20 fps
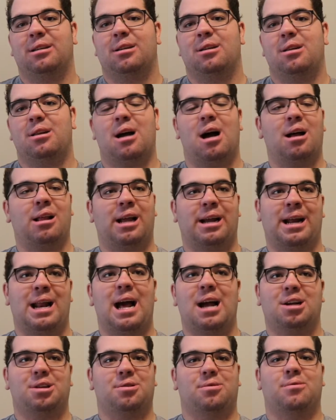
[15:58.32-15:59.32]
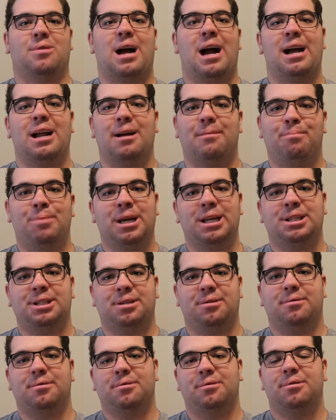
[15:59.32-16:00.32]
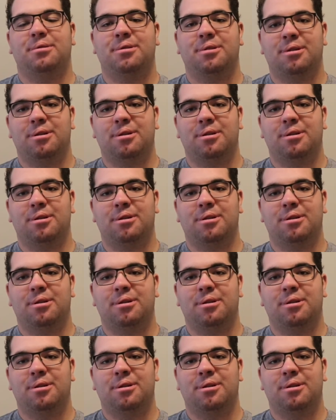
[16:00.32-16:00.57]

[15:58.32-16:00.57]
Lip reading: Not like an actual rat, a pistol.